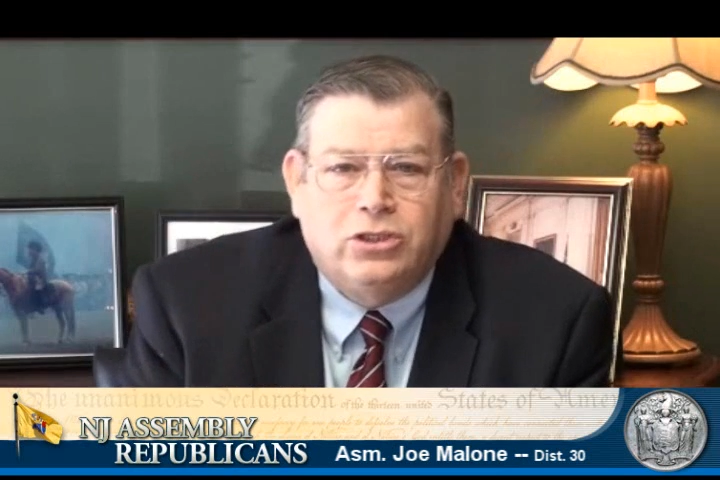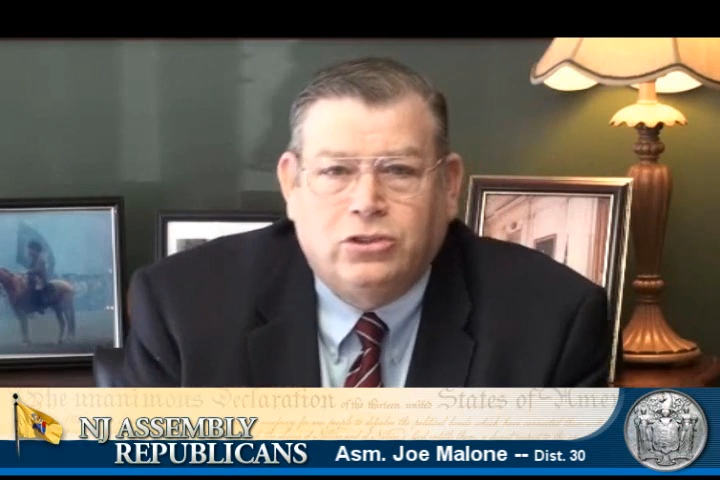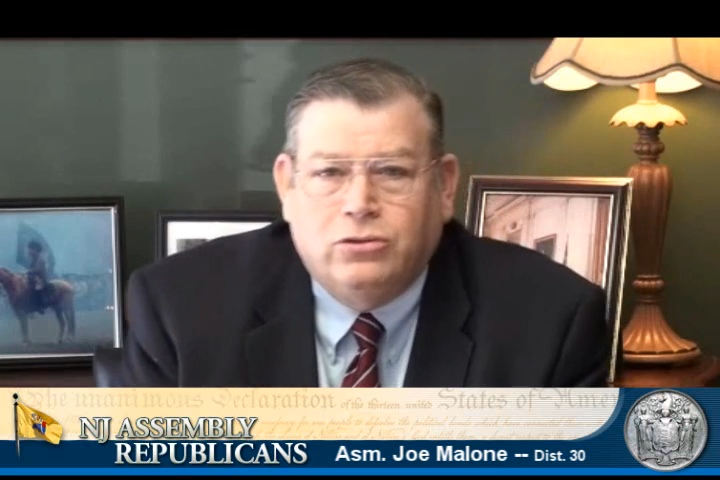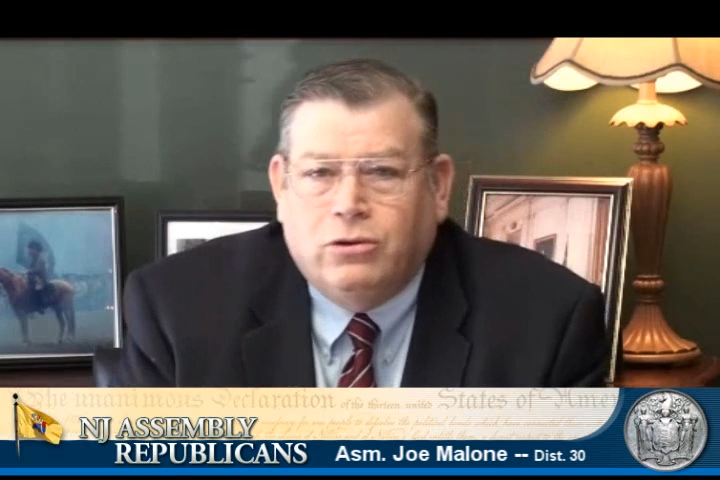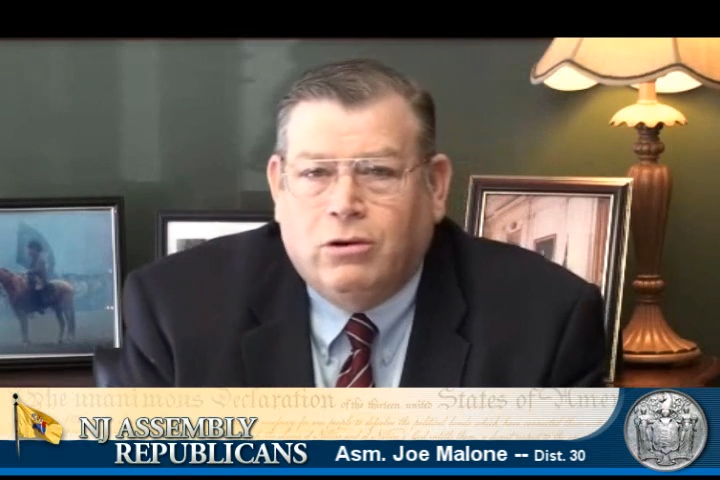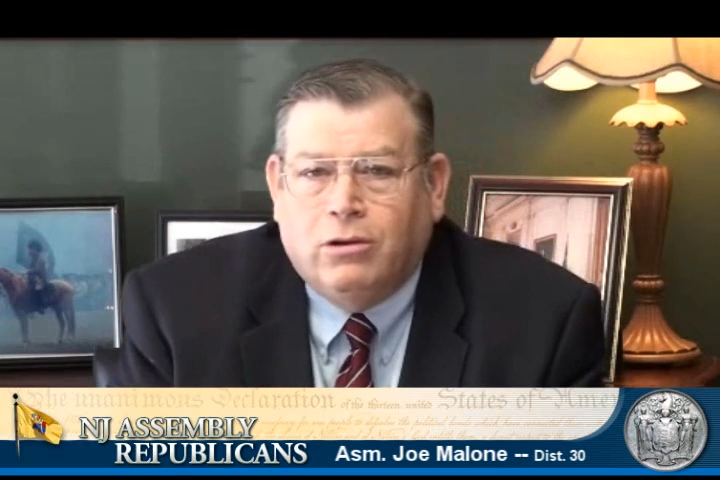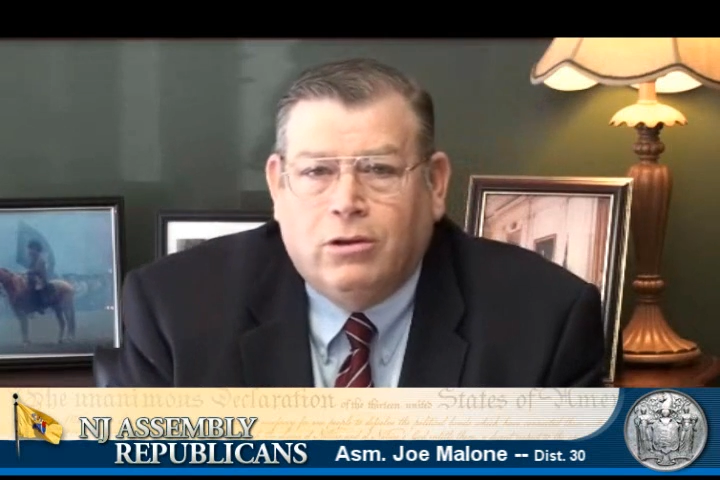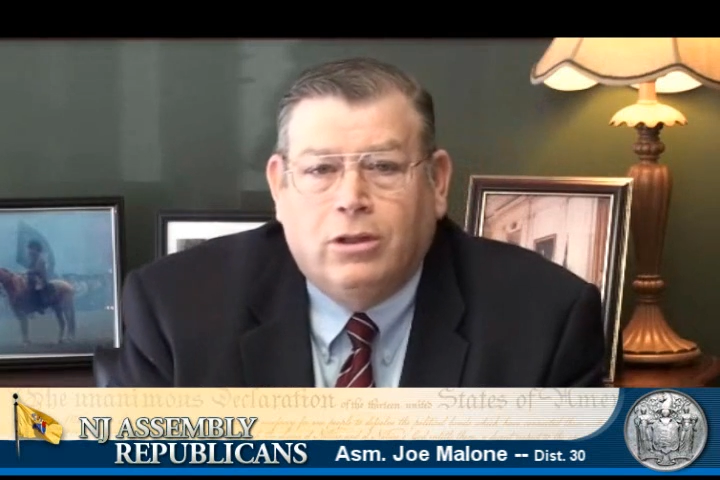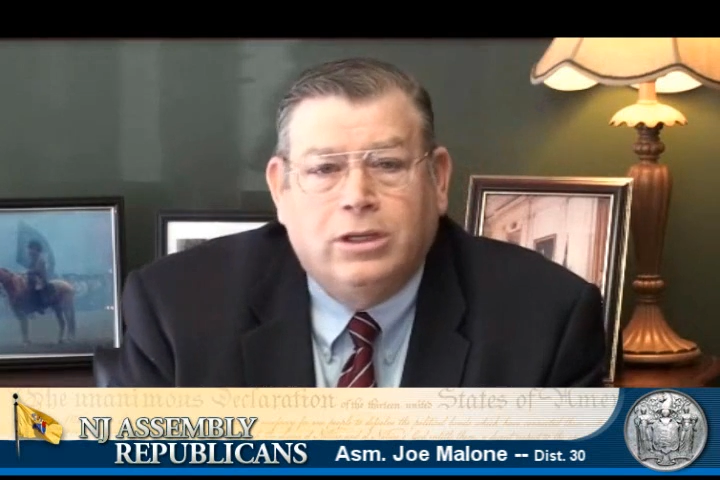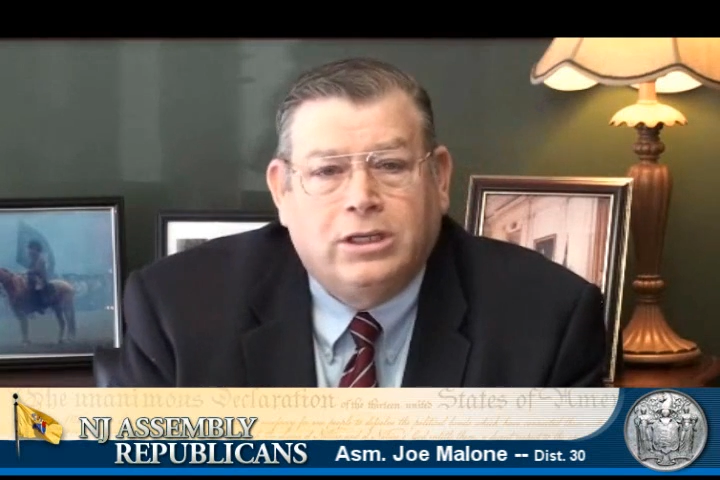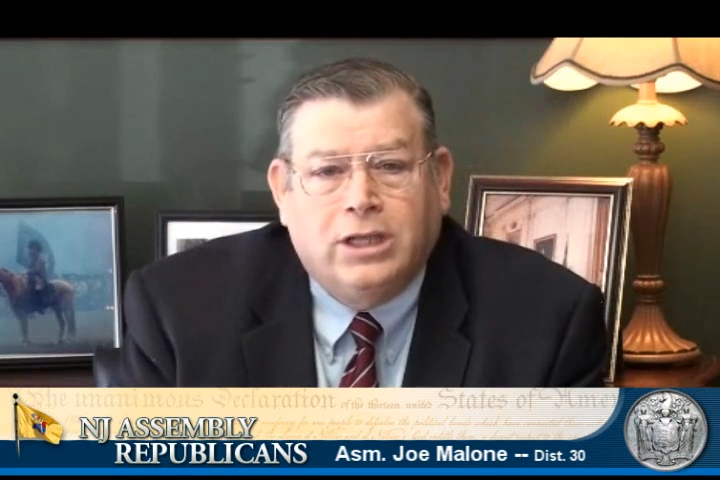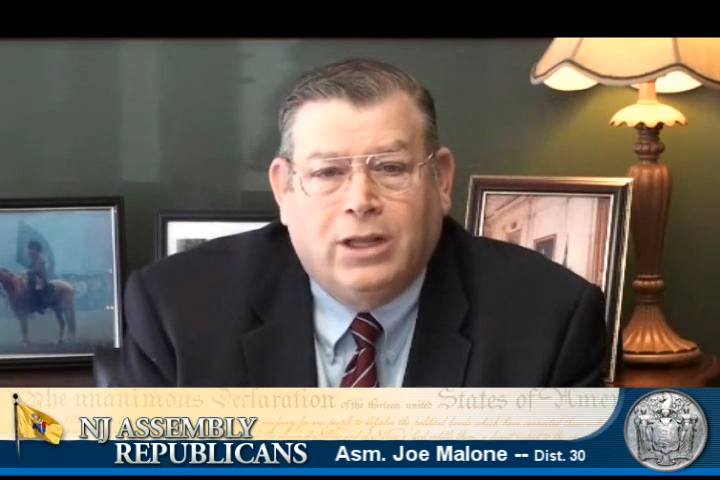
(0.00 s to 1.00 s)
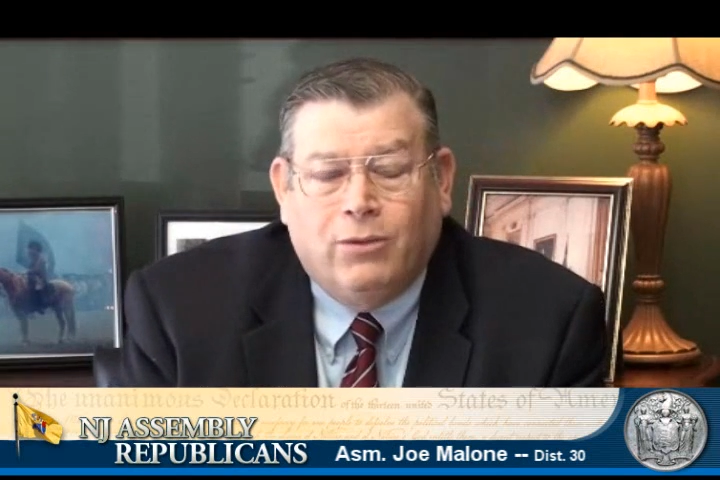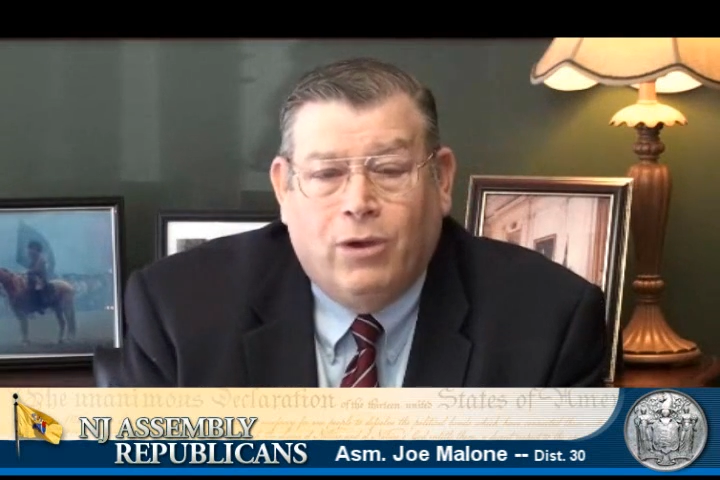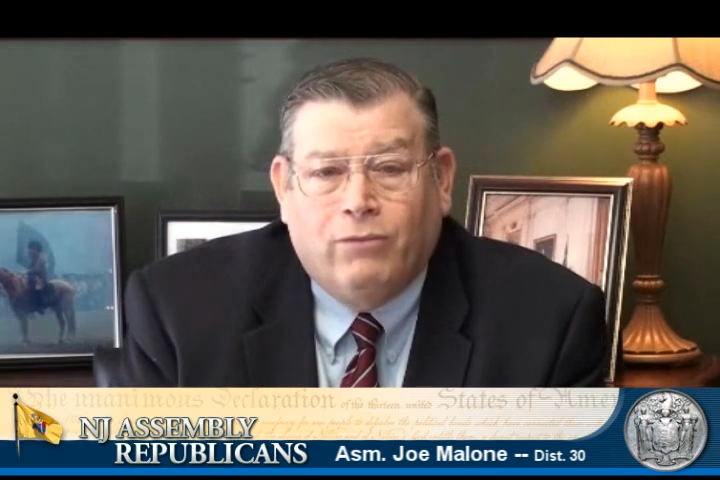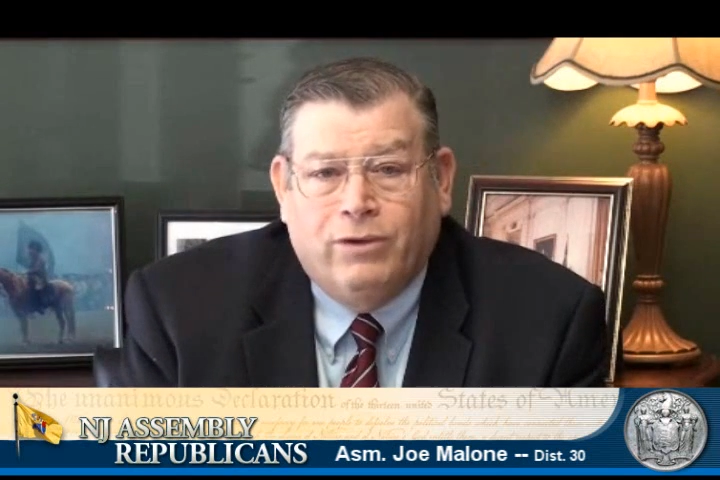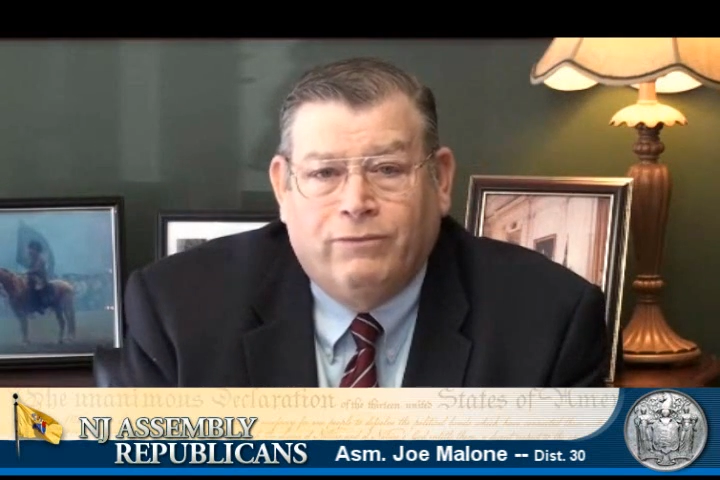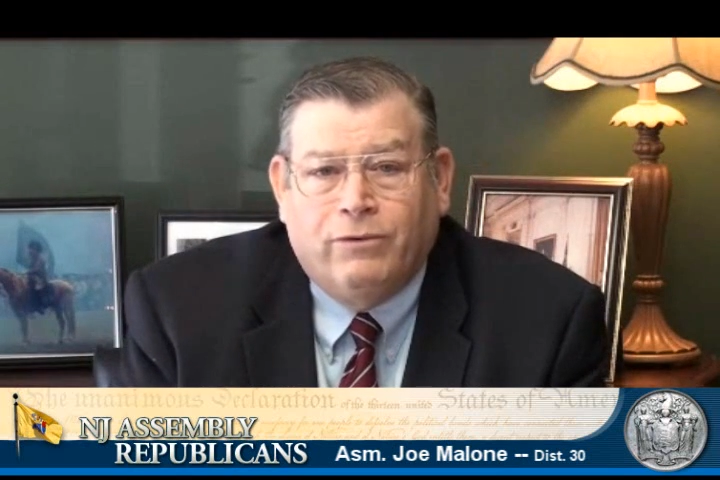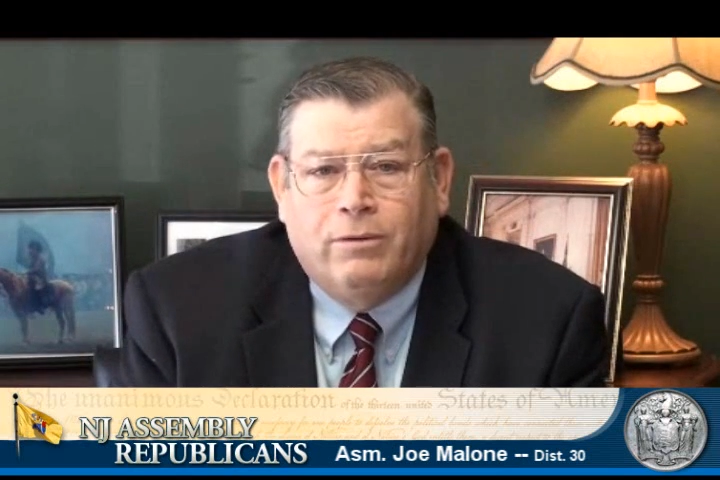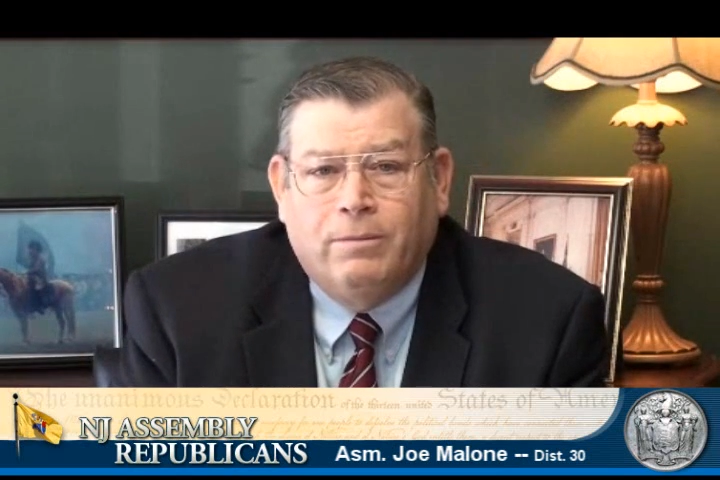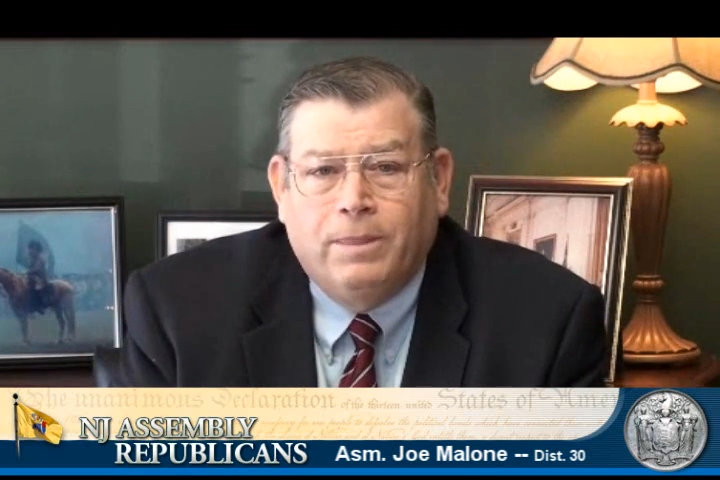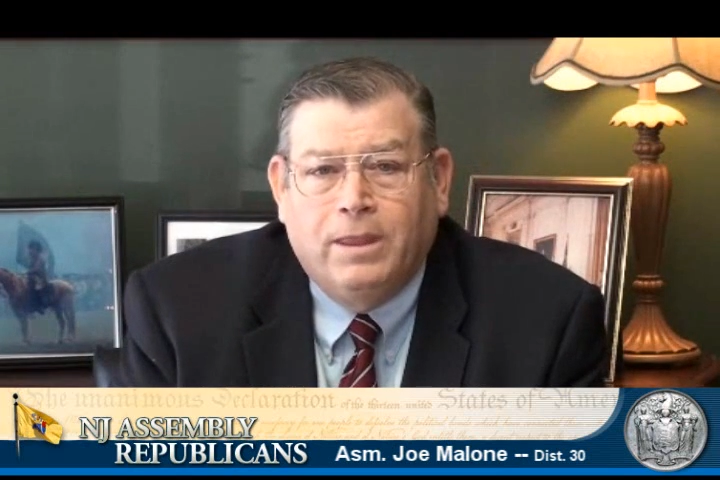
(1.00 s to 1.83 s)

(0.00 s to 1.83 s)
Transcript: Shore or along the Delaware River,